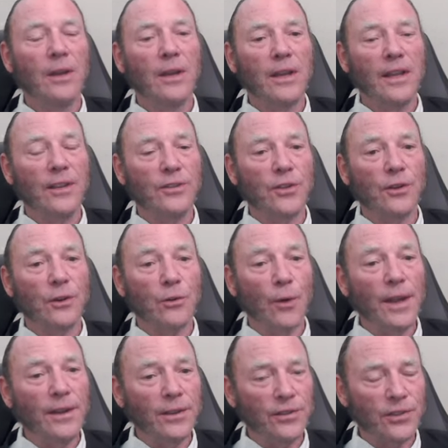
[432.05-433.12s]
He's the
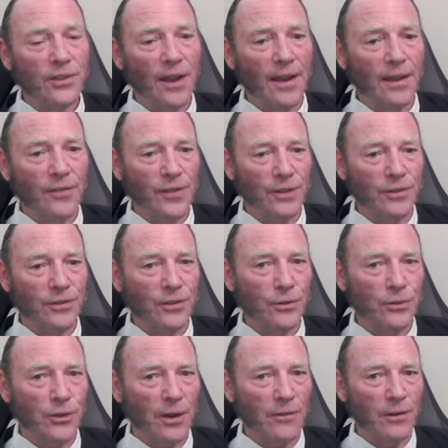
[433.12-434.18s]
greatest scientist
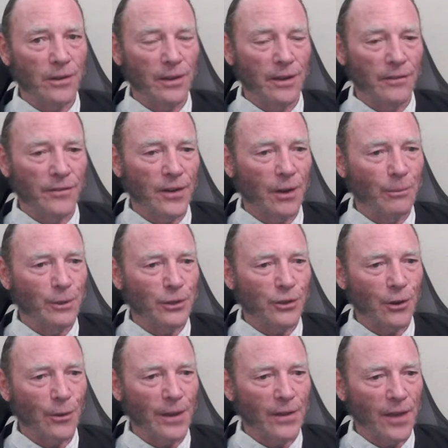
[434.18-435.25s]
who's ever lived. I'll be
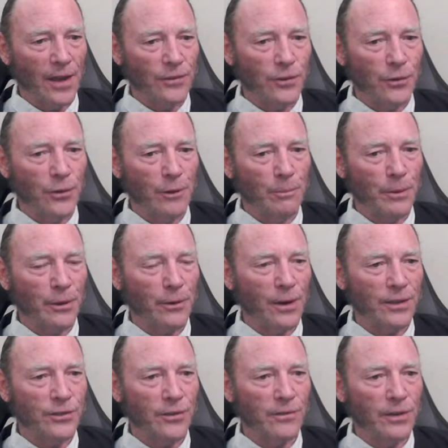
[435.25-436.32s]
showing that to you
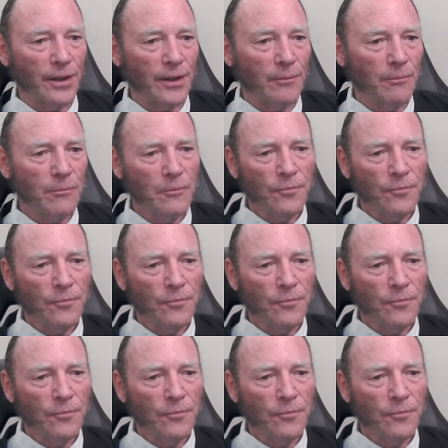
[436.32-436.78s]
progressively.